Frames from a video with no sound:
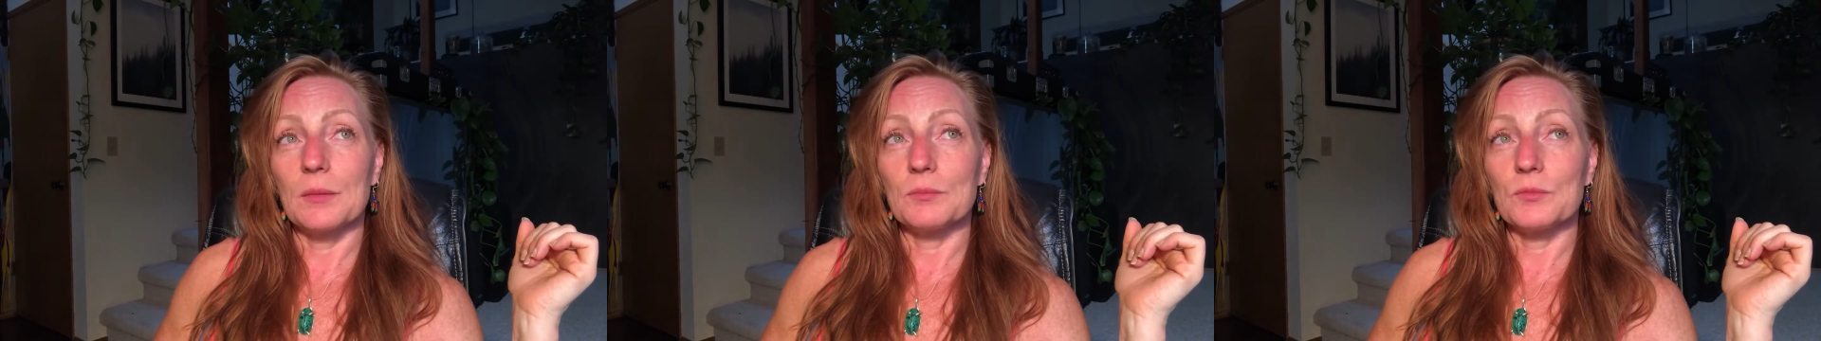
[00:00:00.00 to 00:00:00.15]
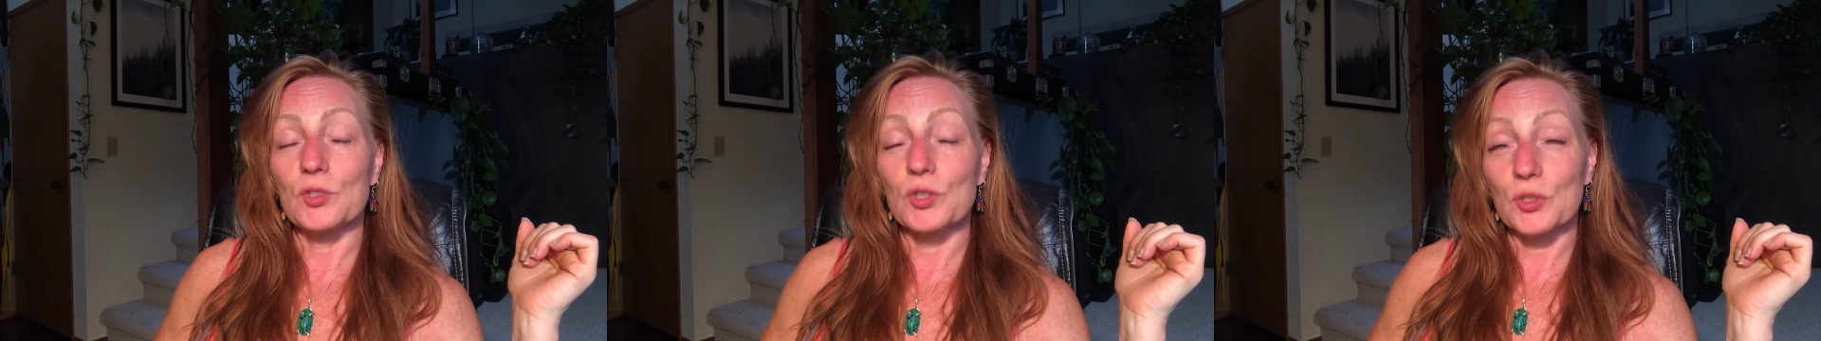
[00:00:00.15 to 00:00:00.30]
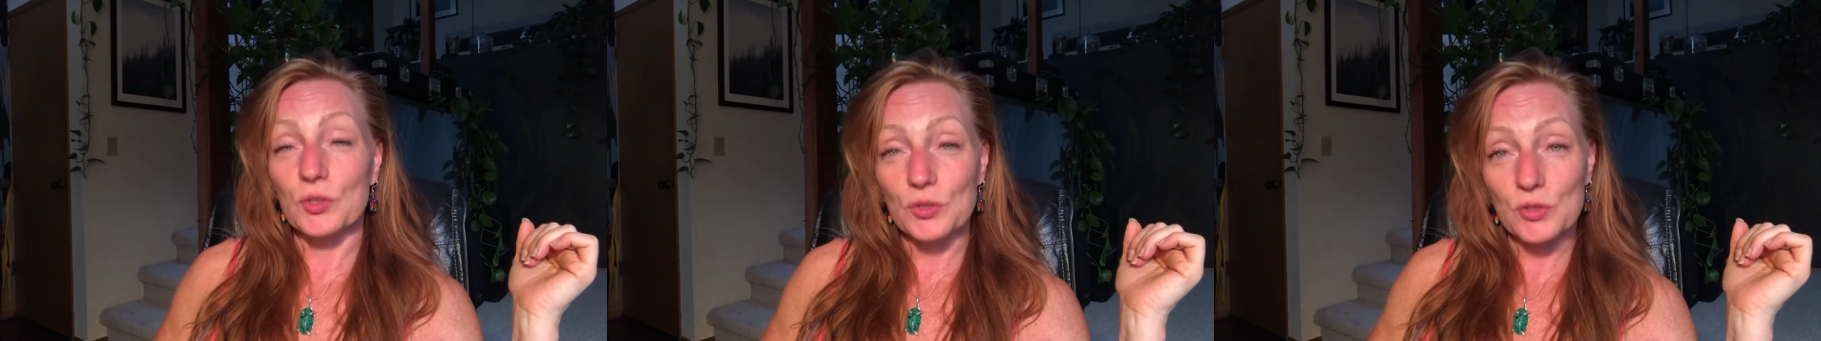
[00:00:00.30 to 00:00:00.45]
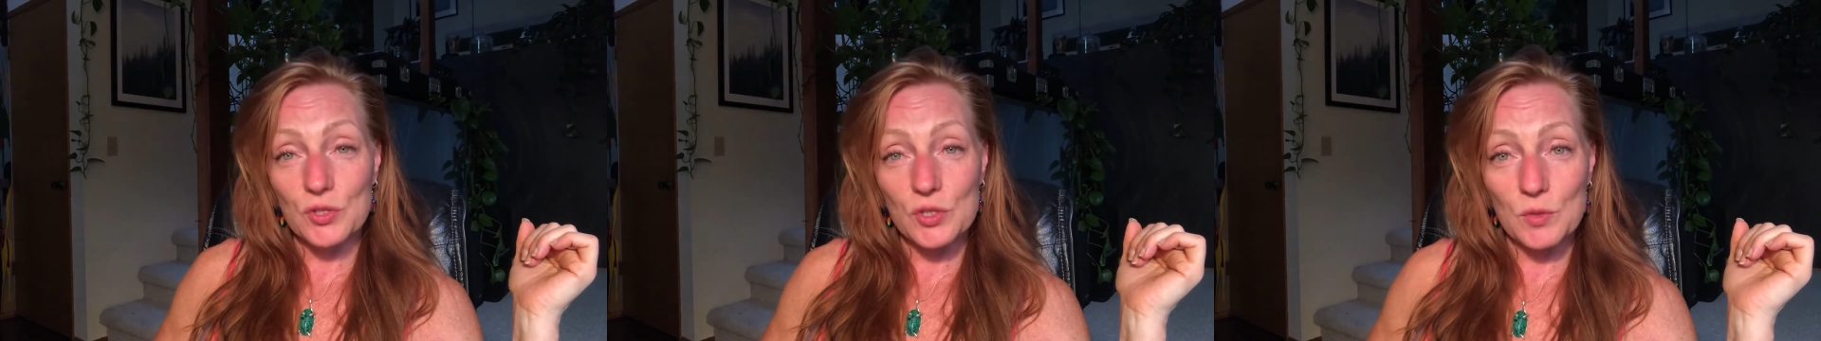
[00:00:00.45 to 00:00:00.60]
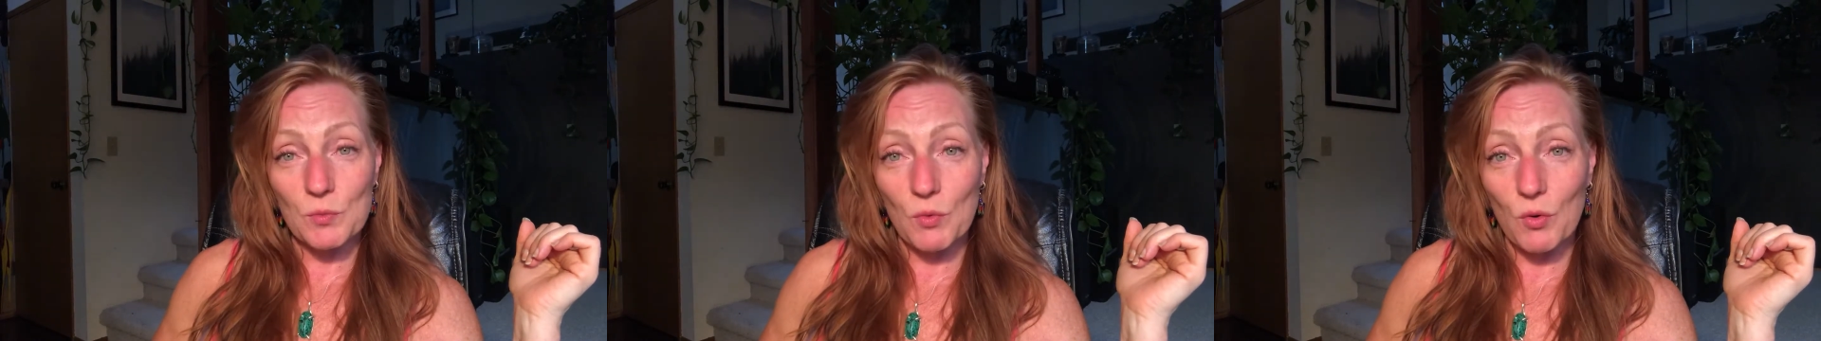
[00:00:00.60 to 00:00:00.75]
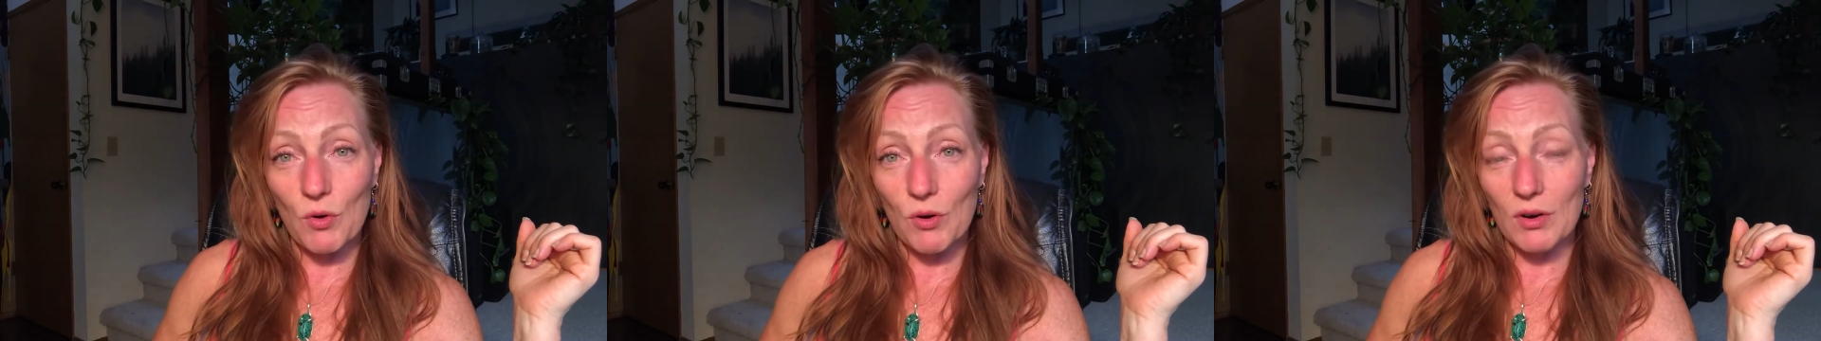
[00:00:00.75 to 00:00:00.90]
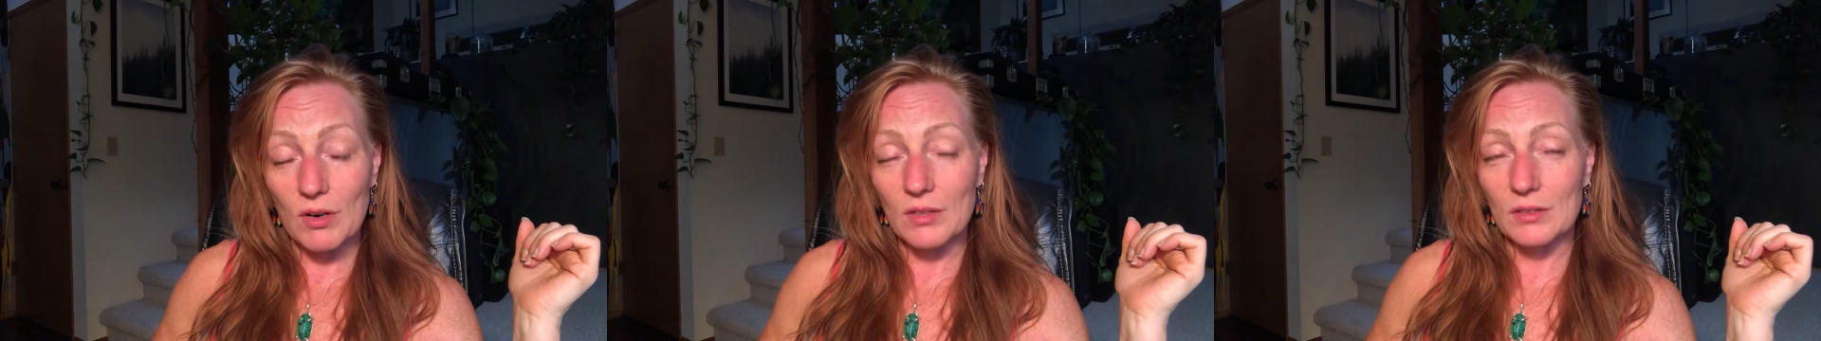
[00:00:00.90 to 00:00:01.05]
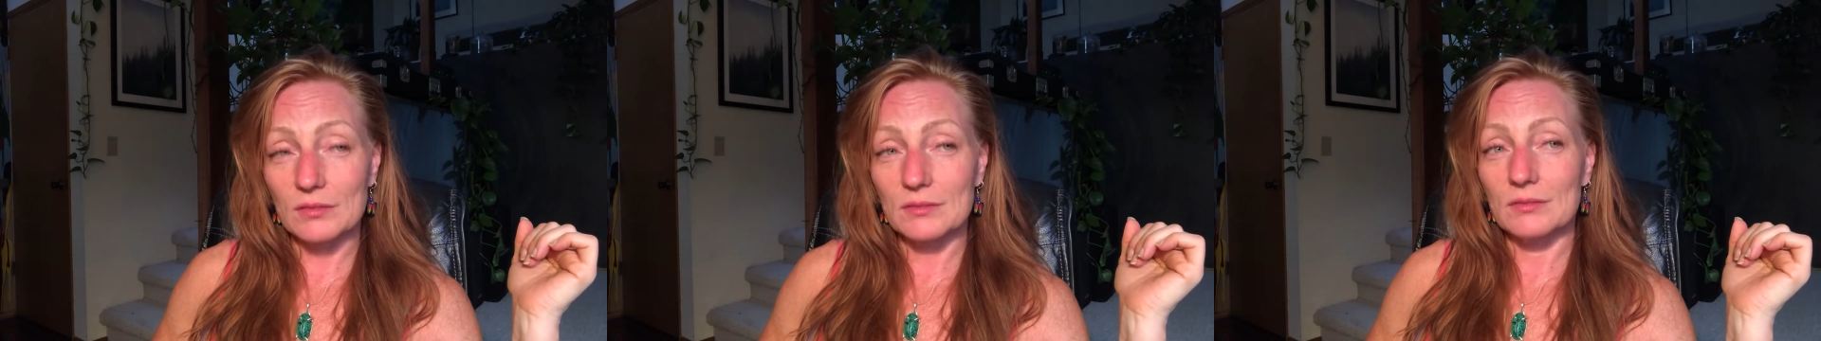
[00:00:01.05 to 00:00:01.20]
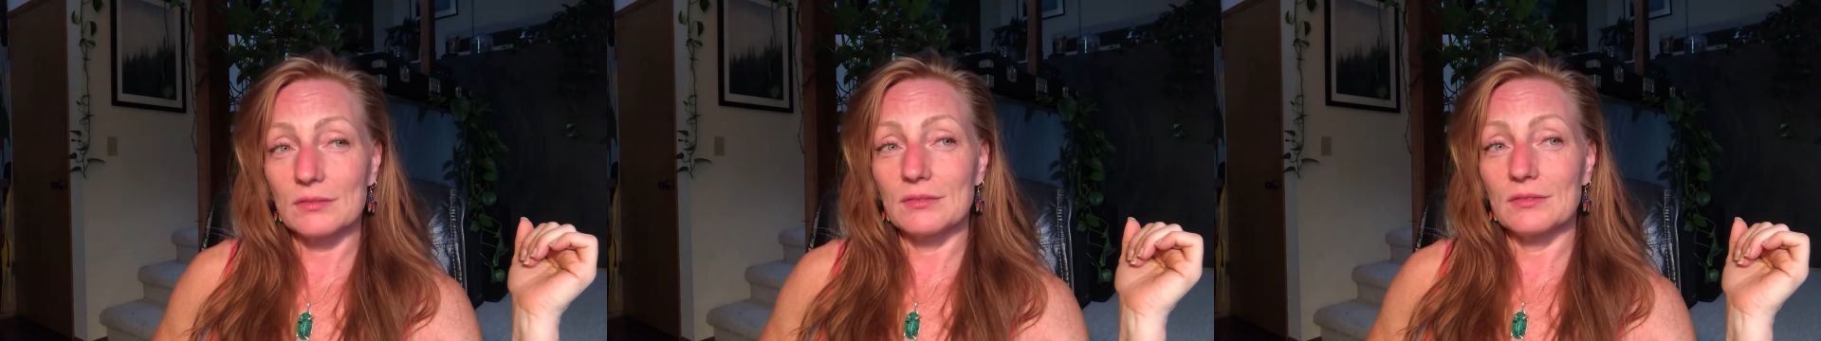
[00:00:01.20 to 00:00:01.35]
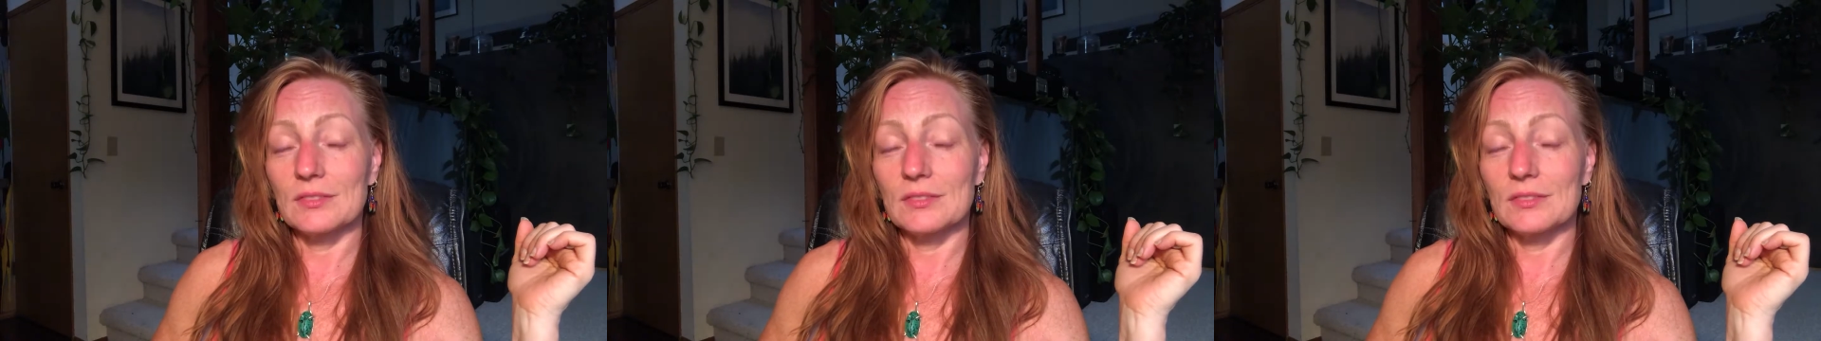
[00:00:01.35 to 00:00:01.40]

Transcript: Journaled some more.